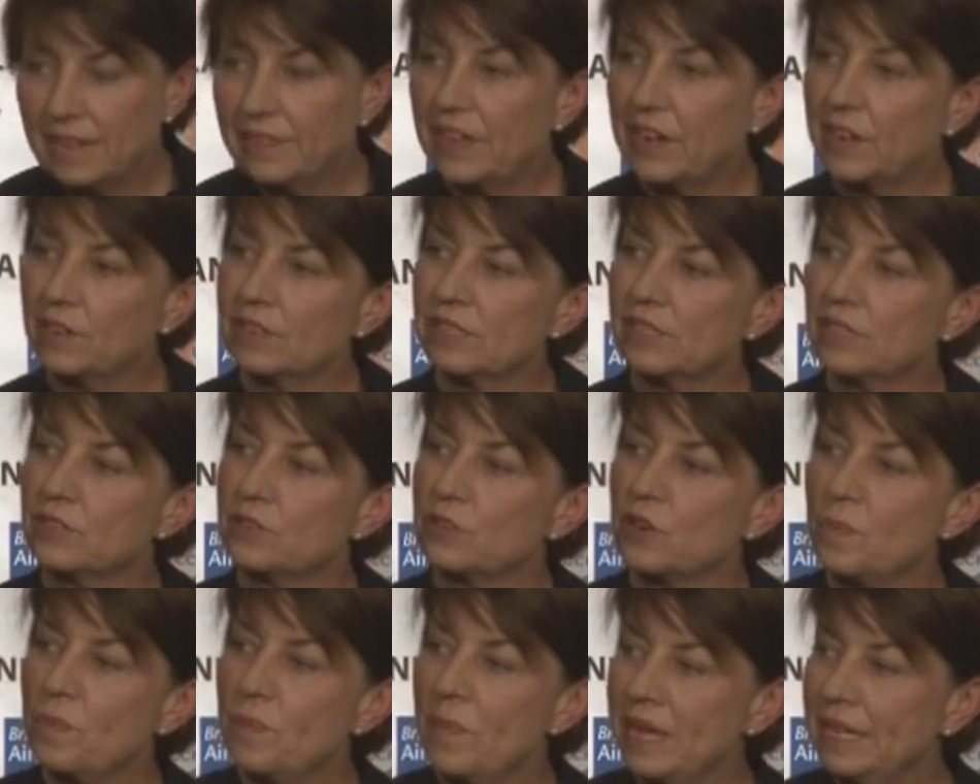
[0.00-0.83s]
There is a
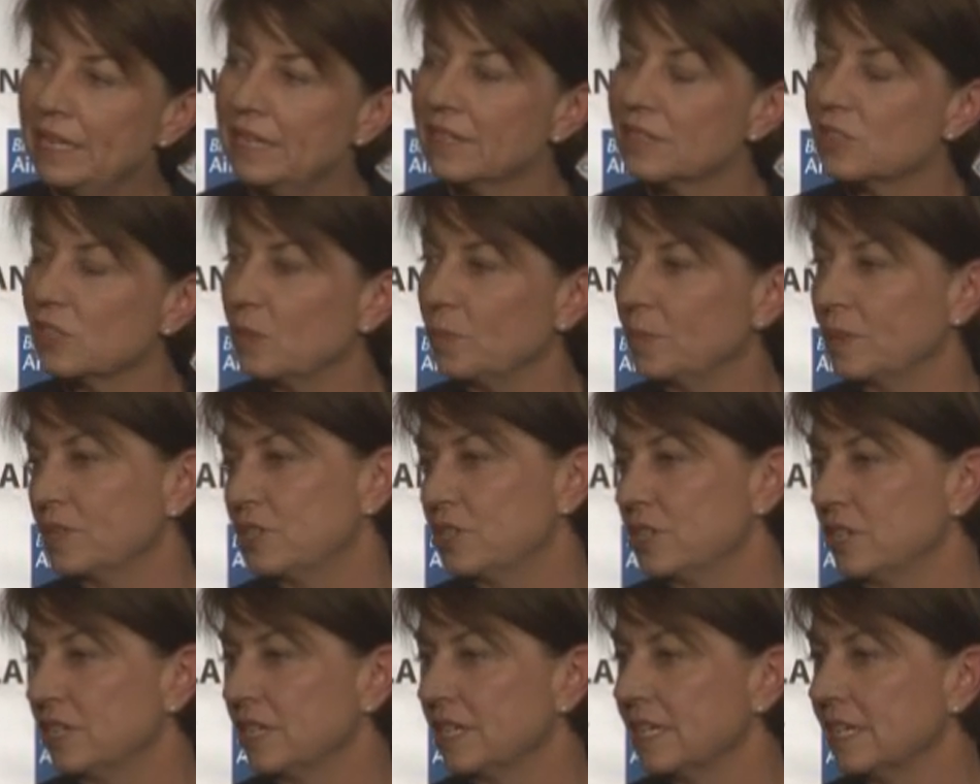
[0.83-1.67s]
tremendous
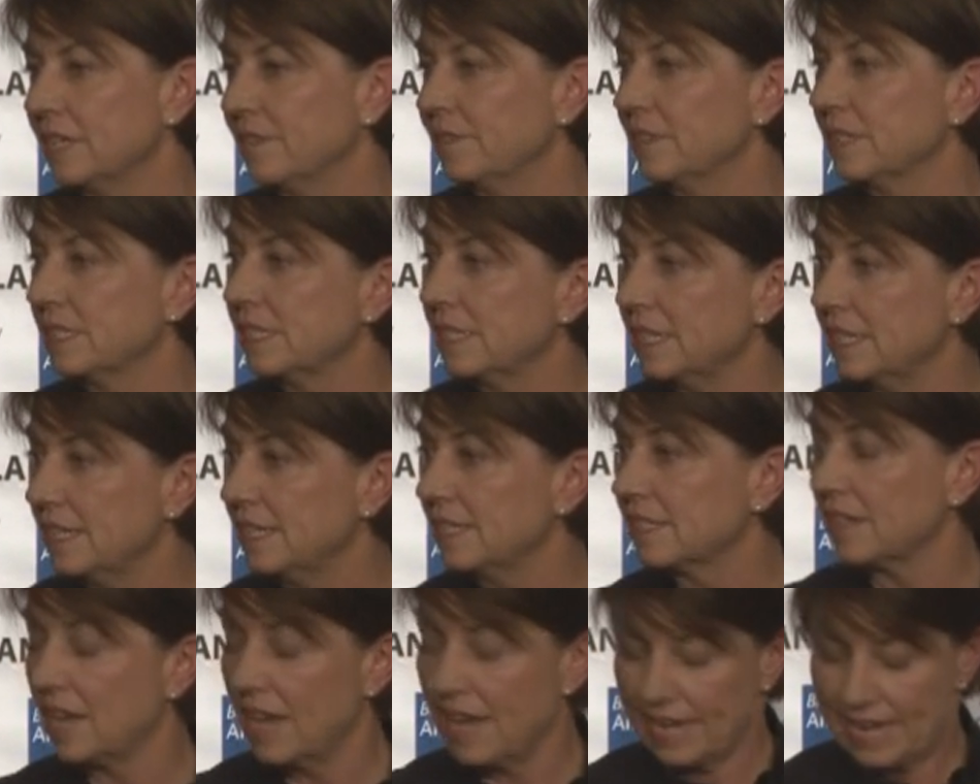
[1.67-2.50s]
opportunity for
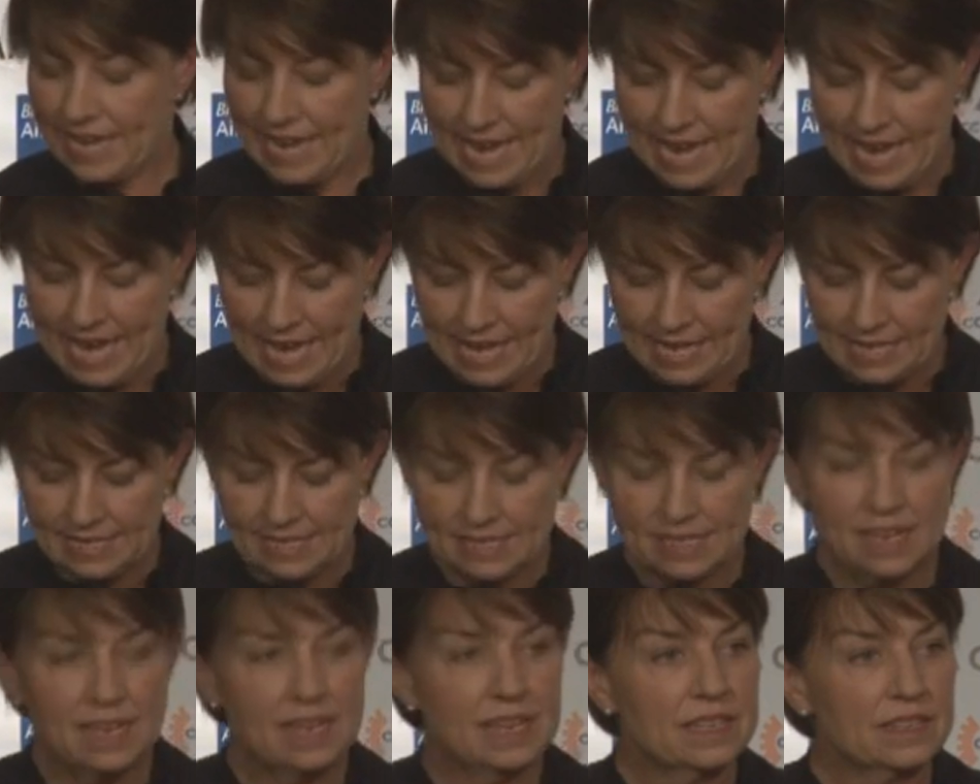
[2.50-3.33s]
cities like
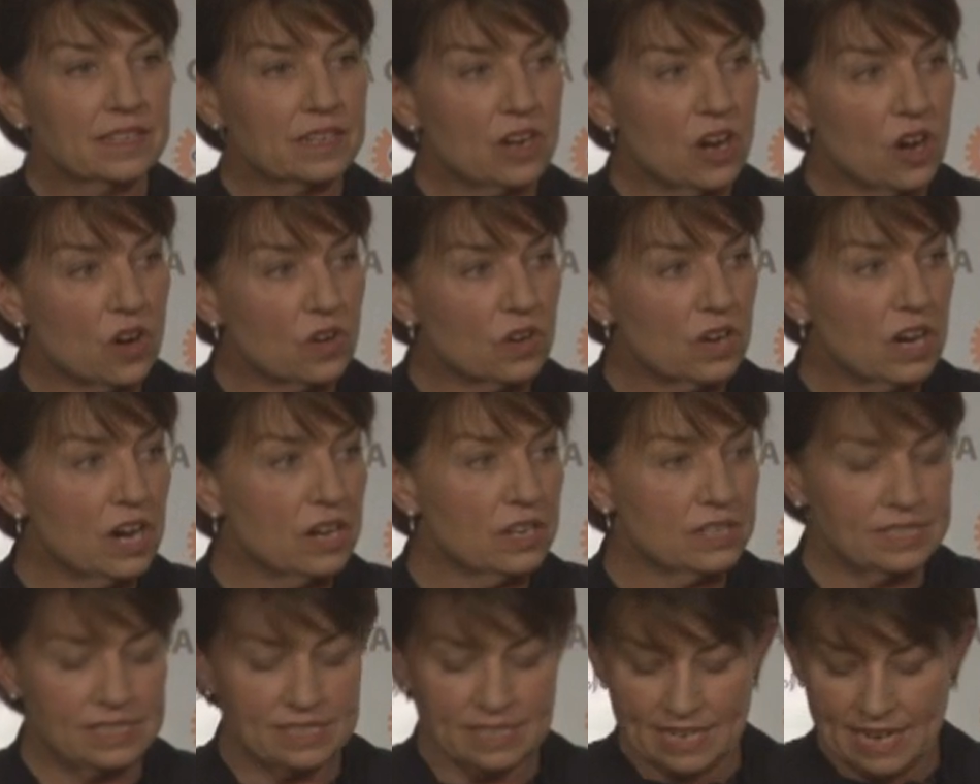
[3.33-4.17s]
Cairns, the Gold
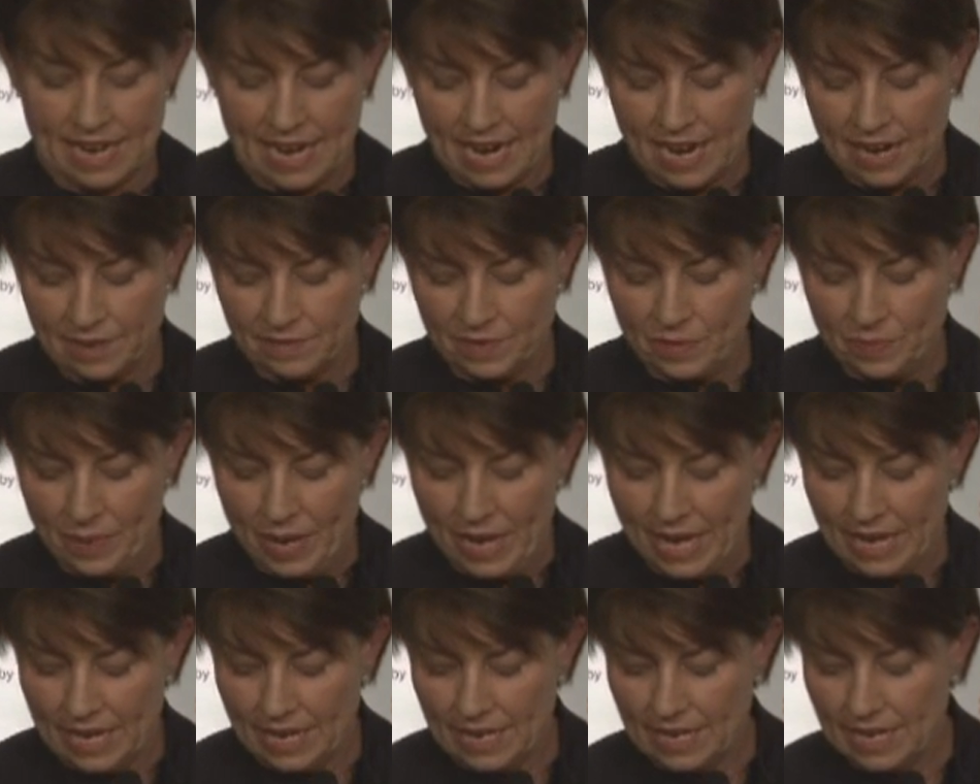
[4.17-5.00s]
Coast and Hervey
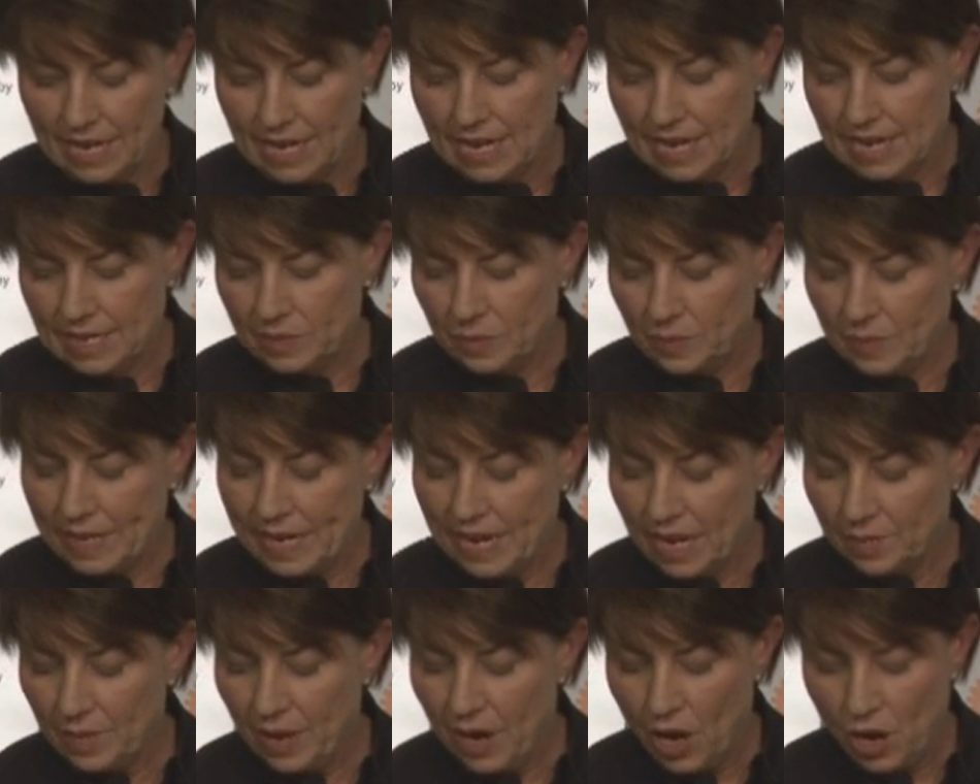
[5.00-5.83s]
Bay to
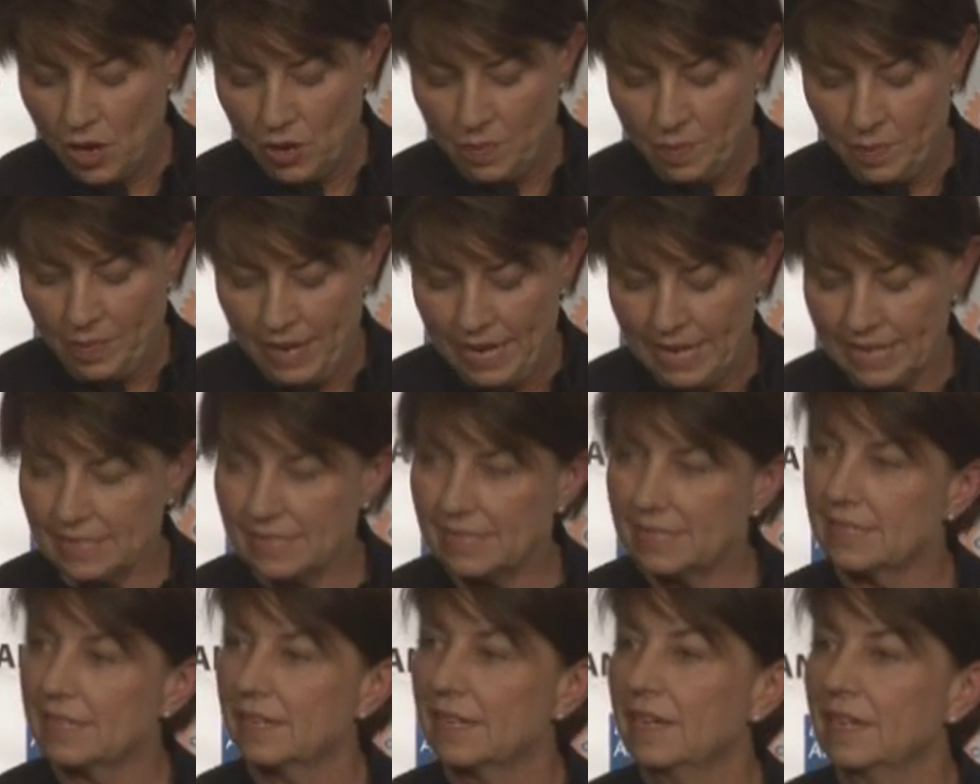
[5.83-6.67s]
become home
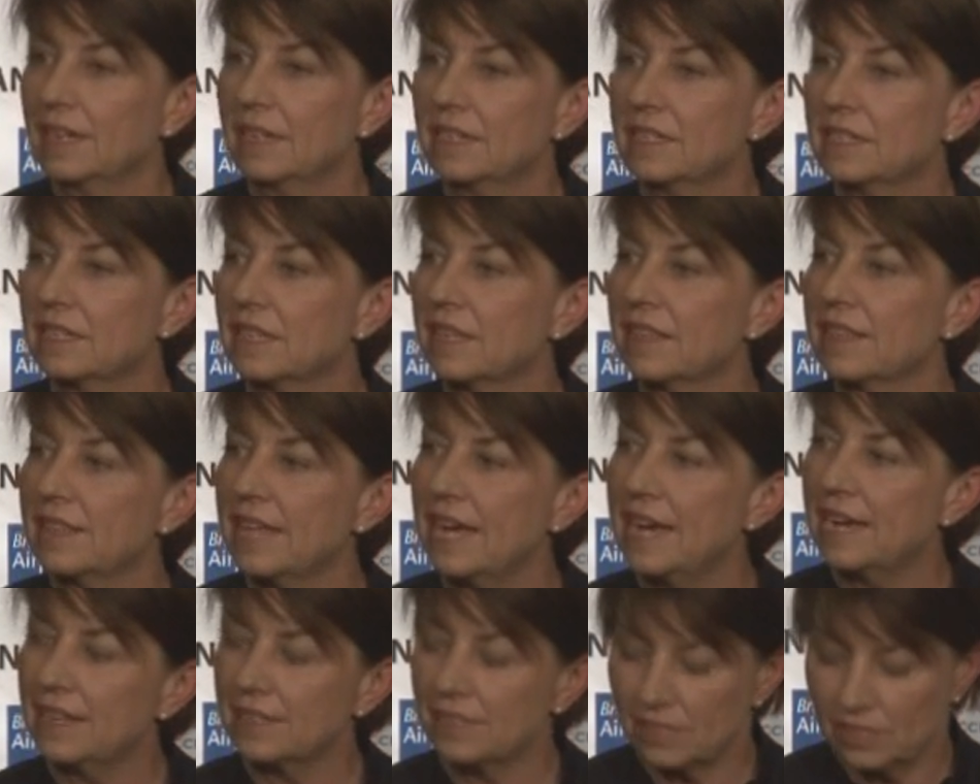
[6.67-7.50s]
base to the
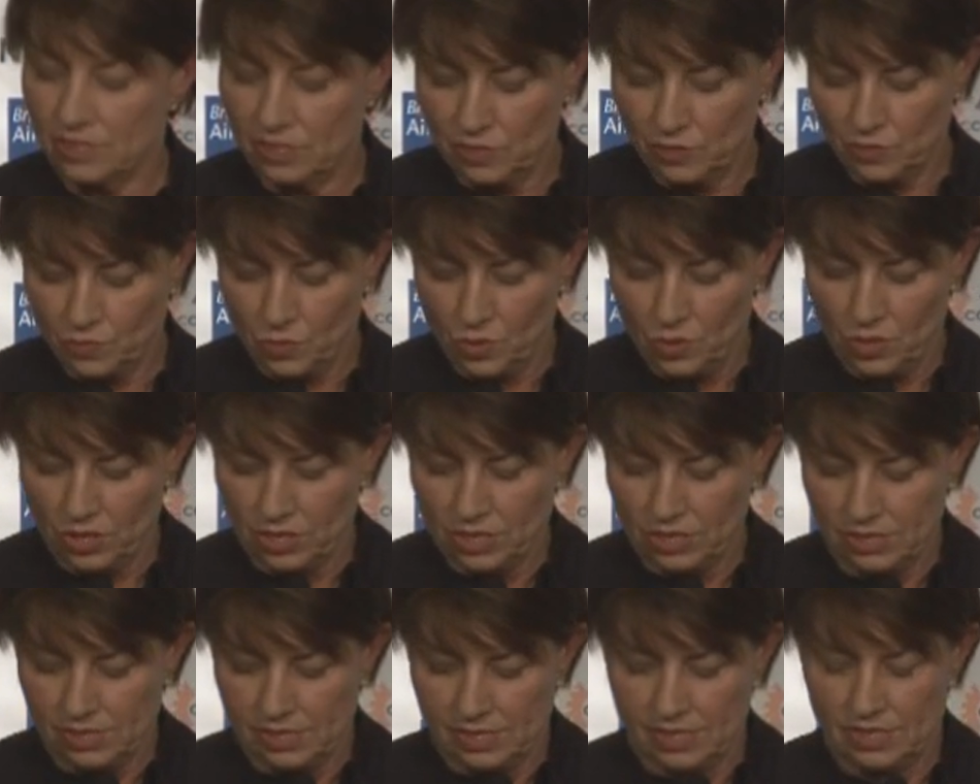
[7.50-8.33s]
thousands of
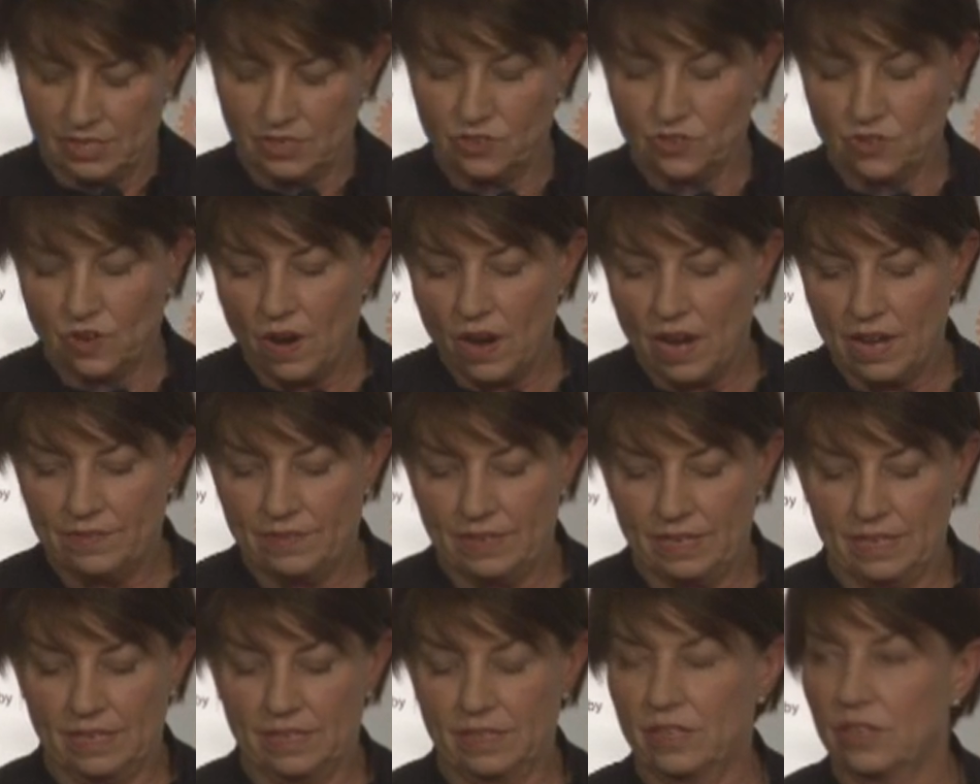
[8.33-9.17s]
workers that are
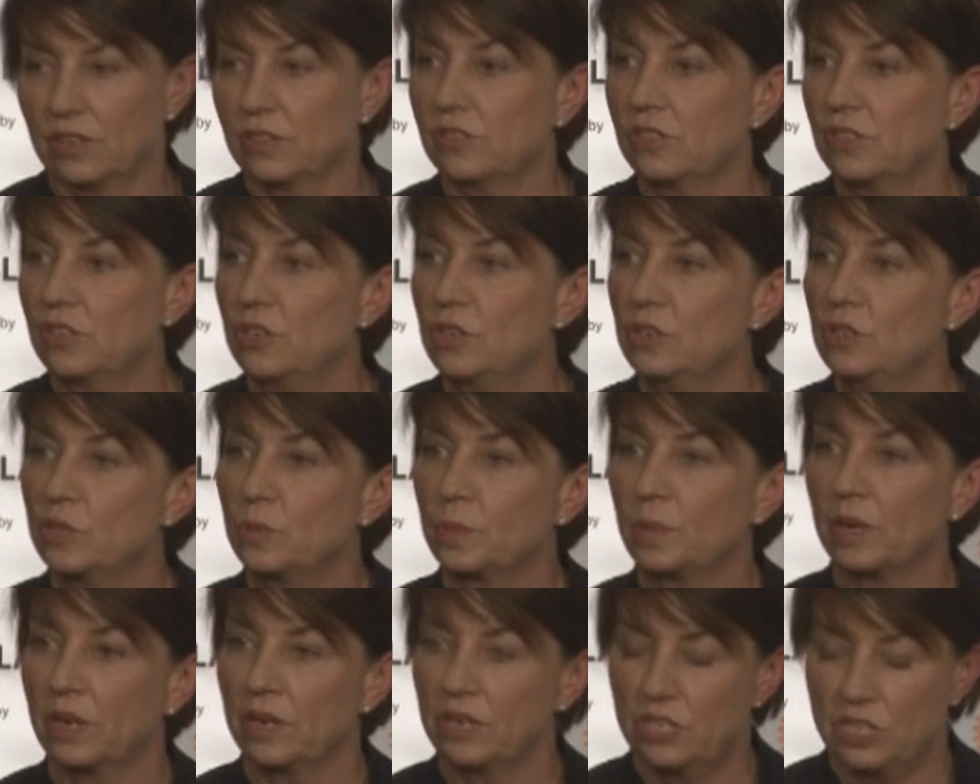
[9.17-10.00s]
driving those
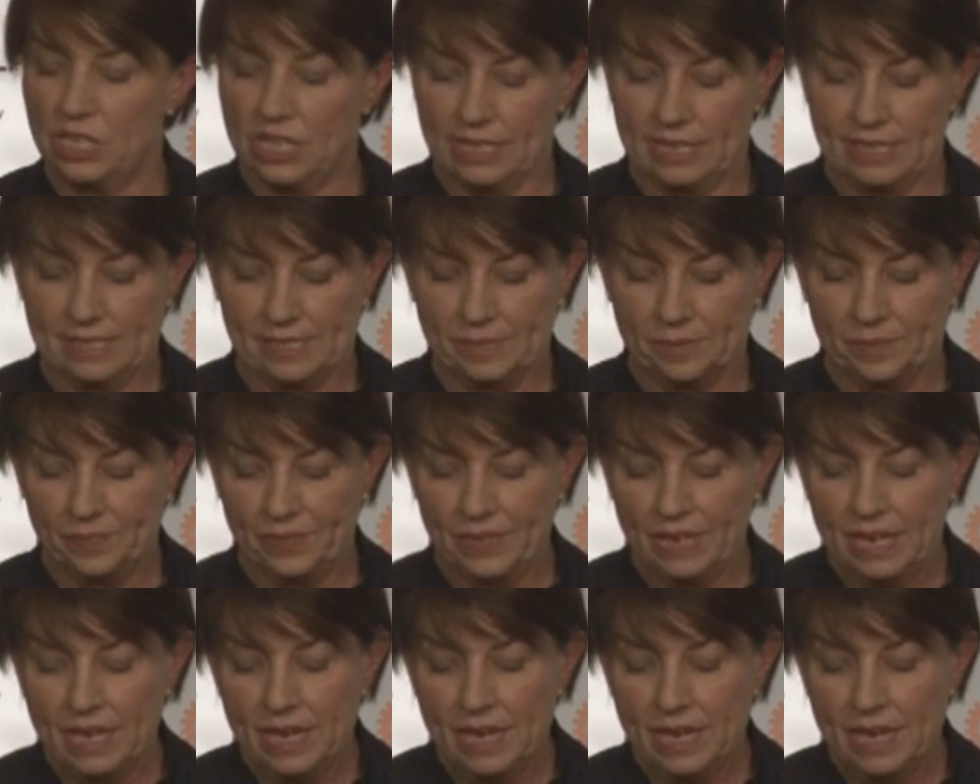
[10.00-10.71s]
huge projects.